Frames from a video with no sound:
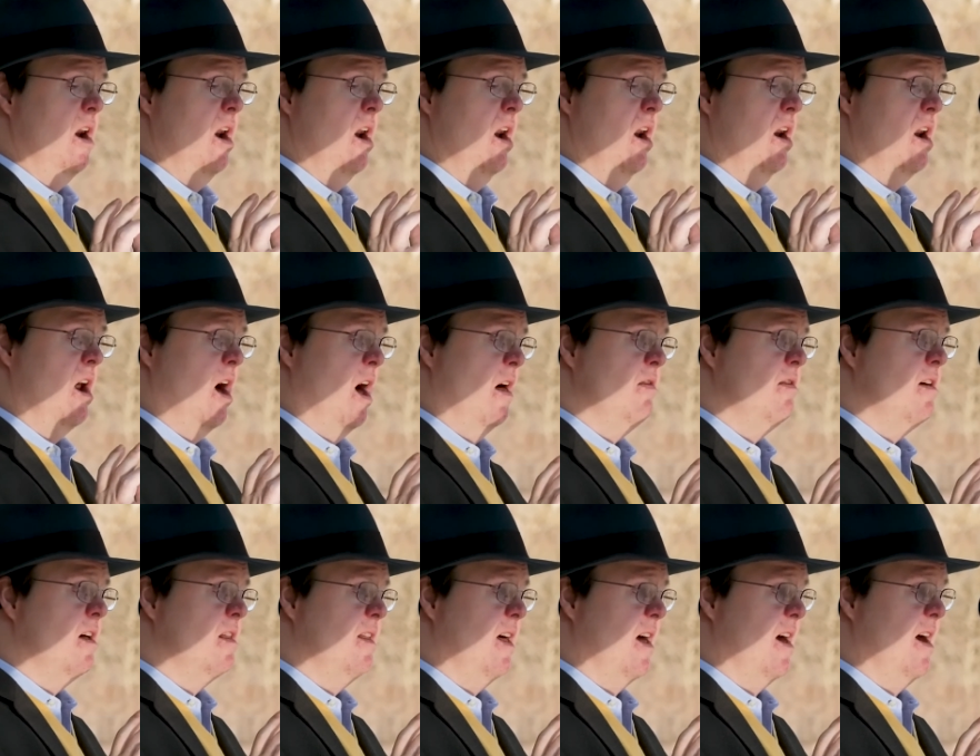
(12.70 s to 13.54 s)

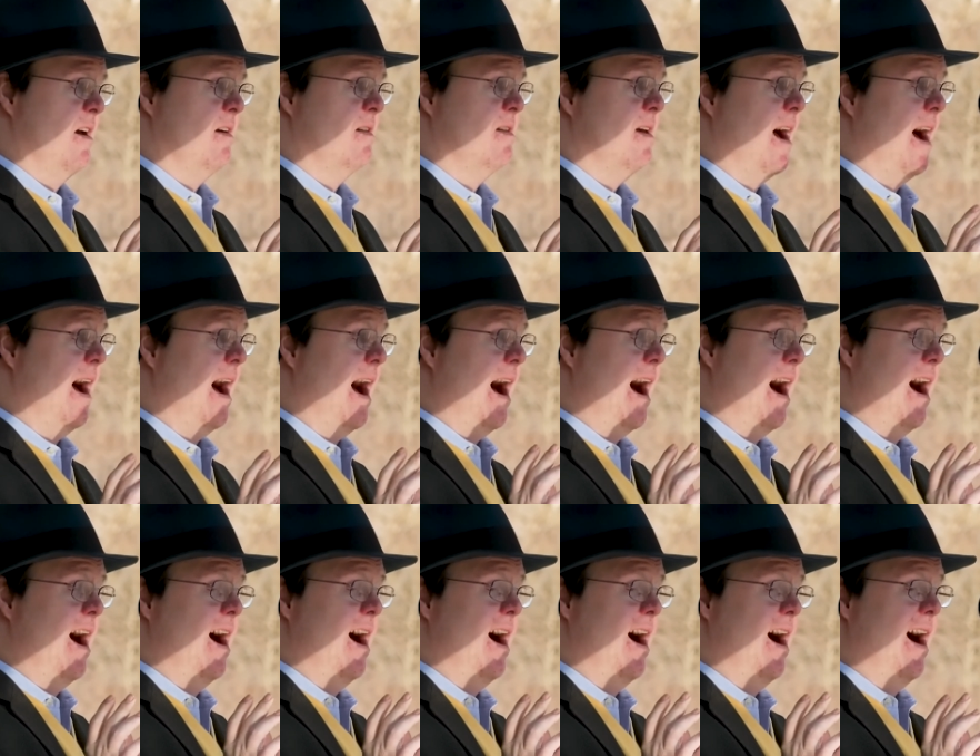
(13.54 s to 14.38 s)
Nonetheless,
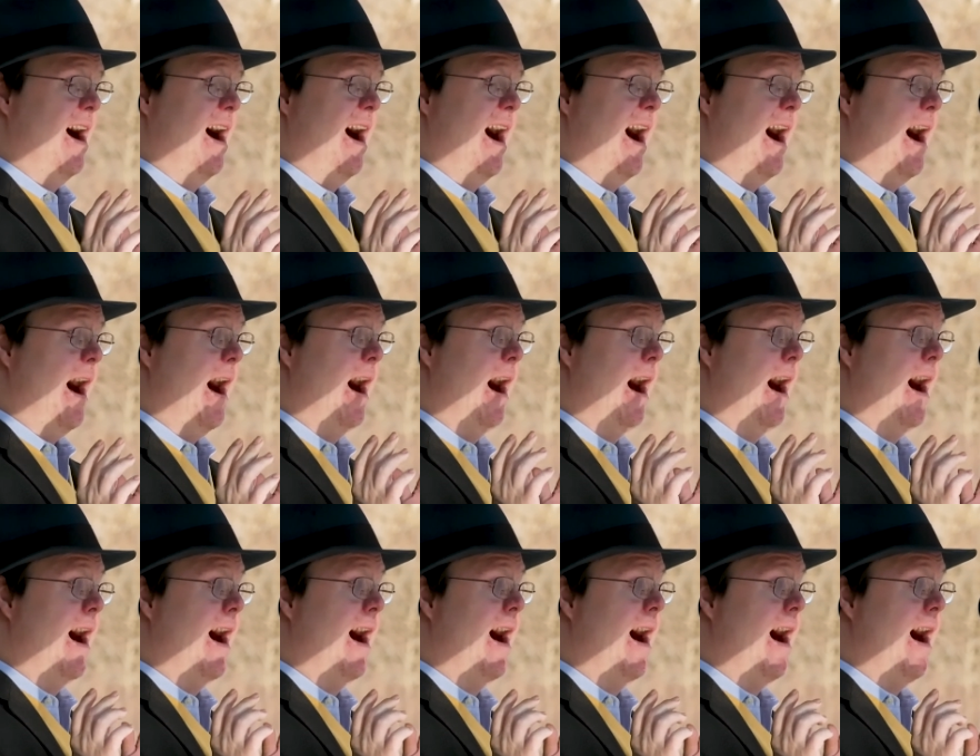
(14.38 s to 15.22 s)
I,
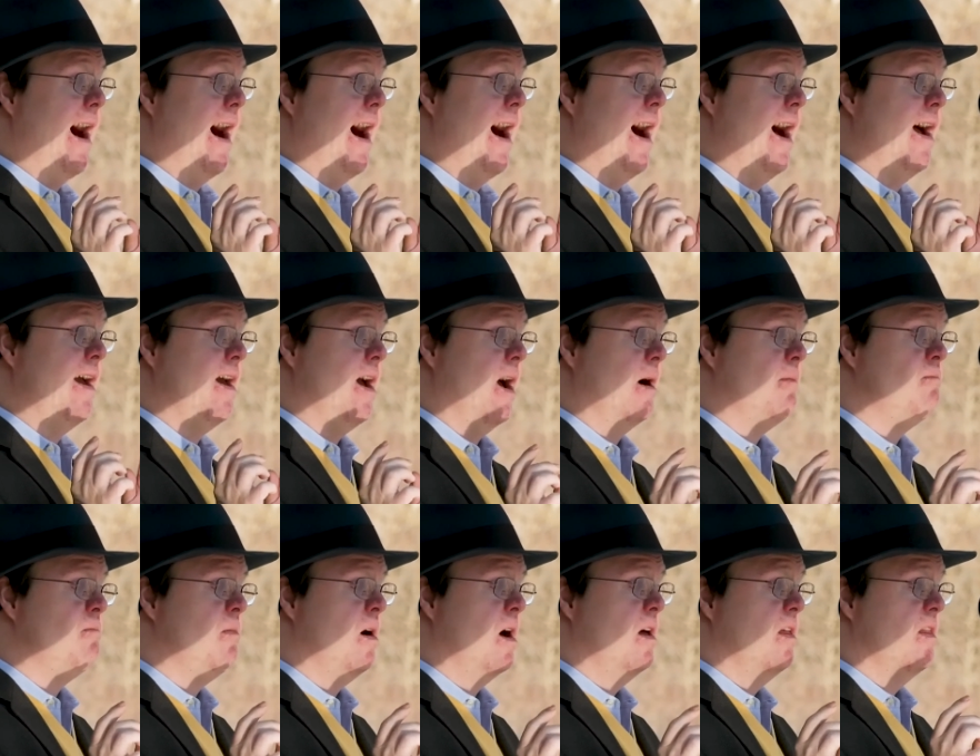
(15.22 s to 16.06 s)
I
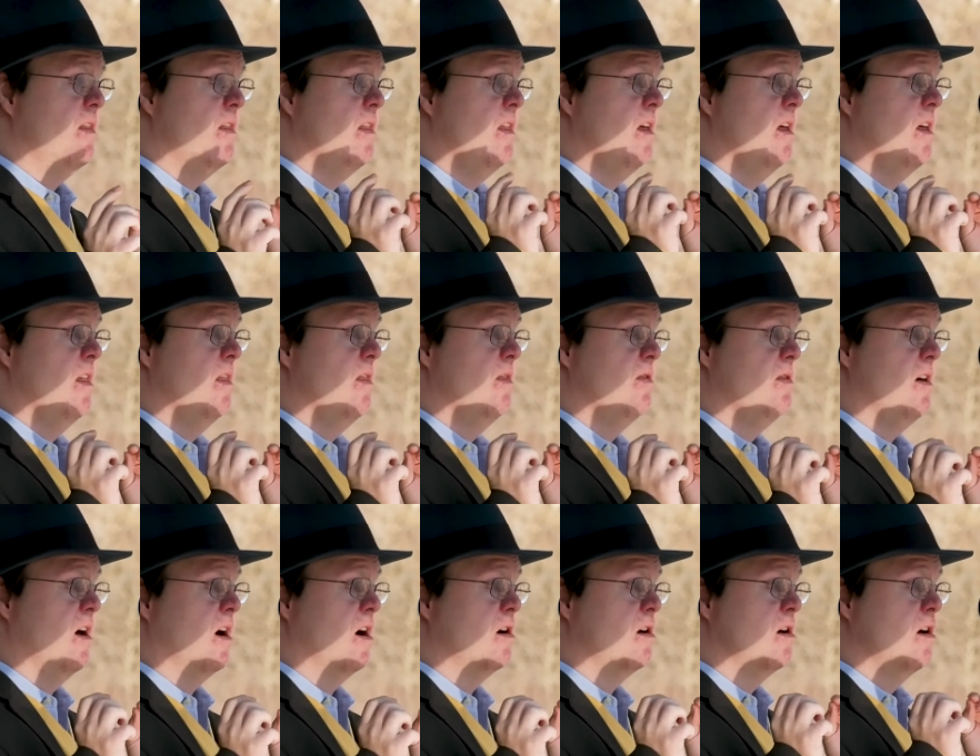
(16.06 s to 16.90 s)
am
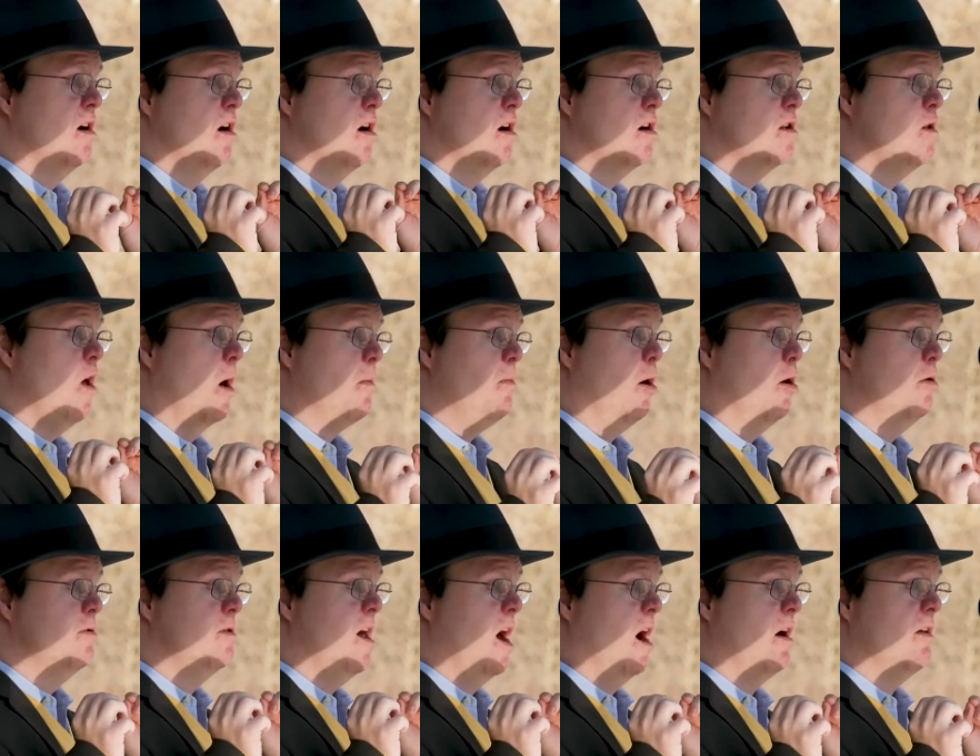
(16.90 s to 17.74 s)
the
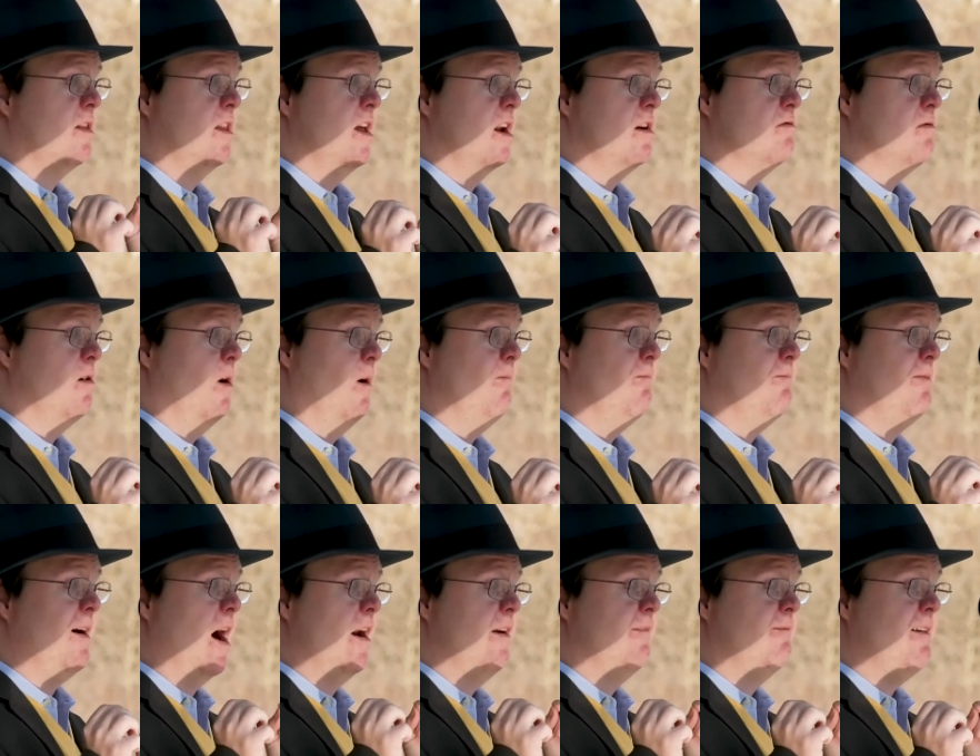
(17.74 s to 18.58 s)
Global Down Syndrome
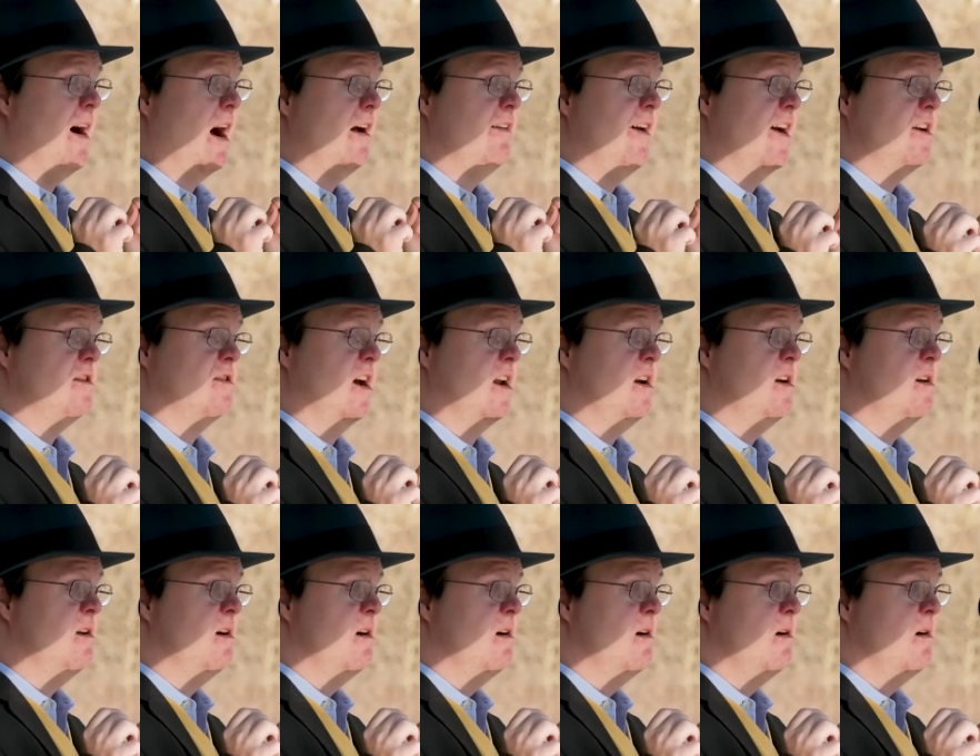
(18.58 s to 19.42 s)
Fund
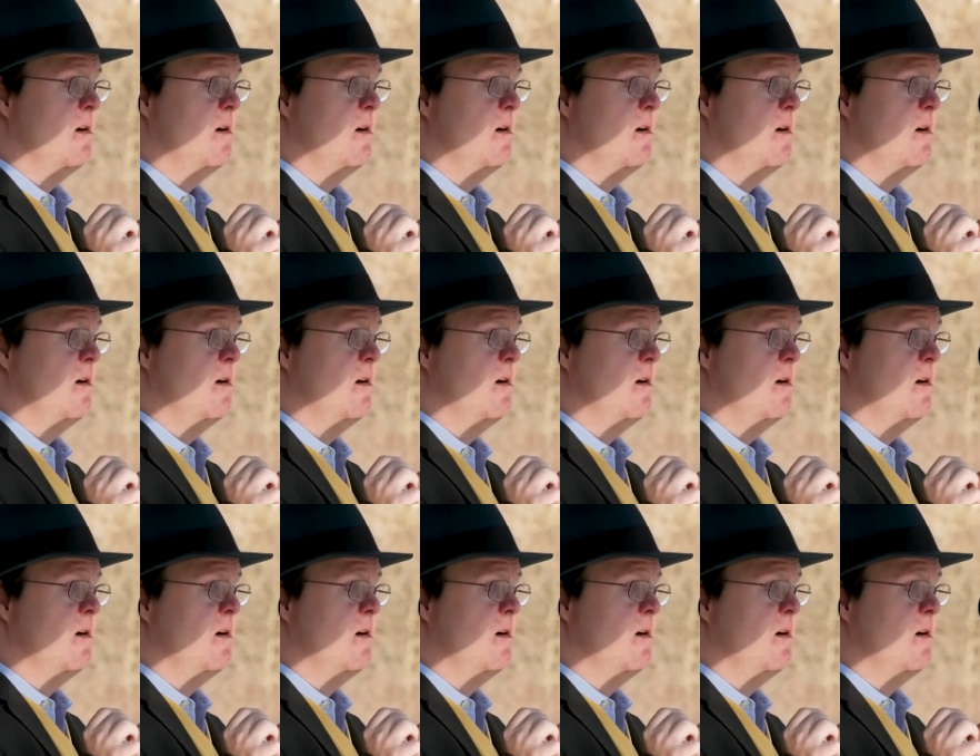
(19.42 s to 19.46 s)
Foundation,